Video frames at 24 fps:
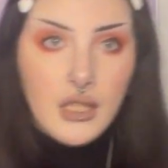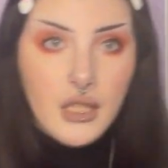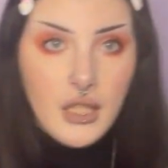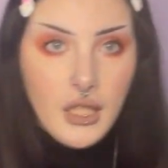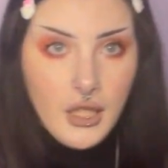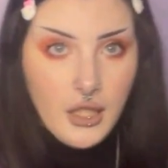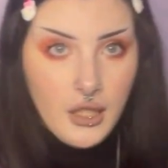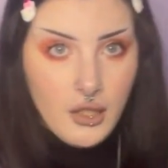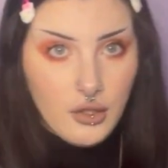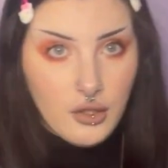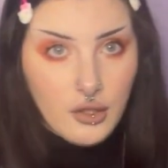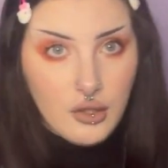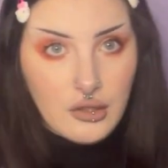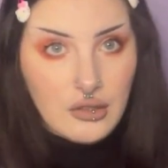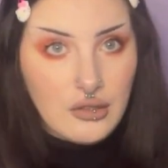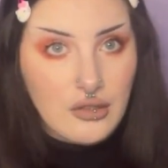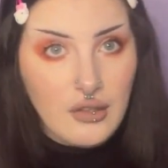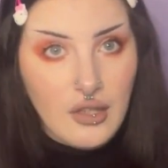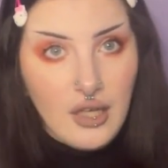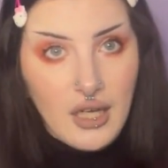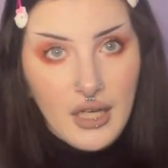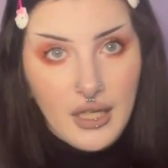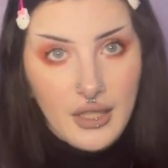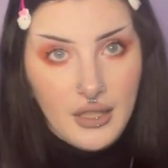It looked
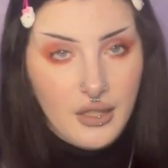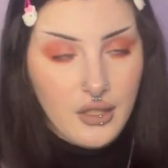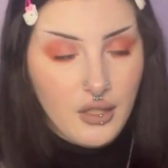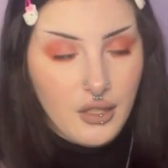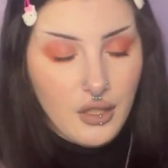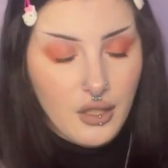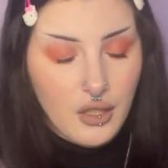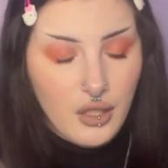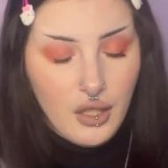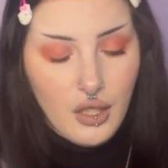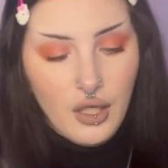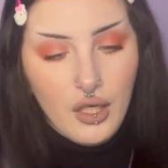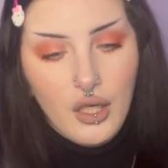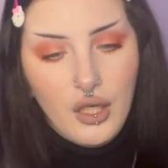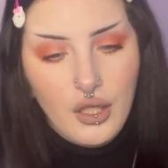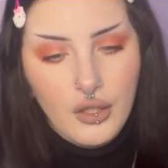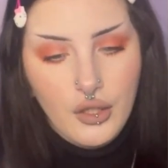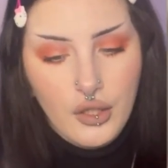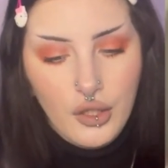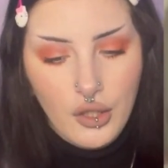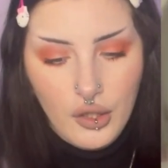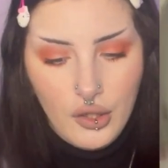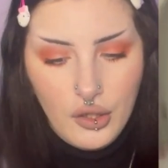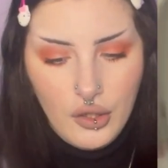like a
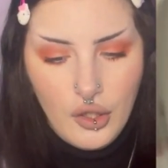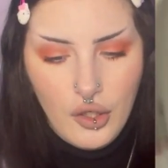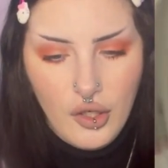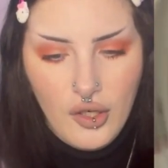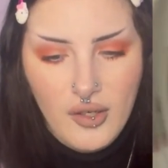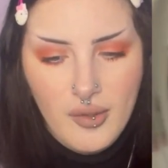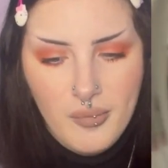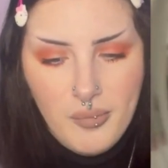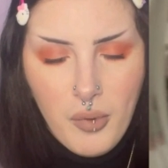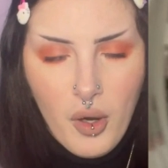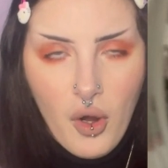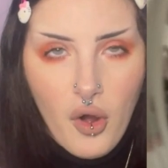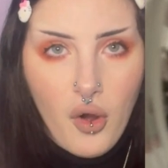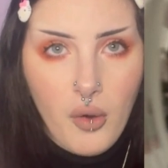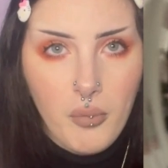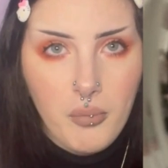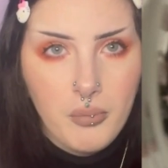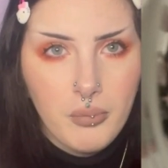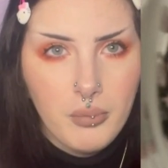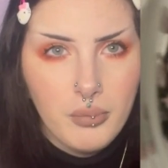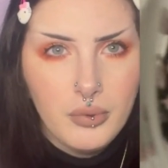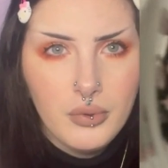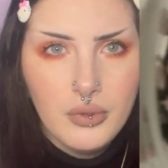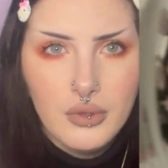cocoa
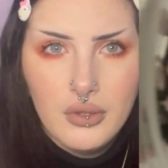pop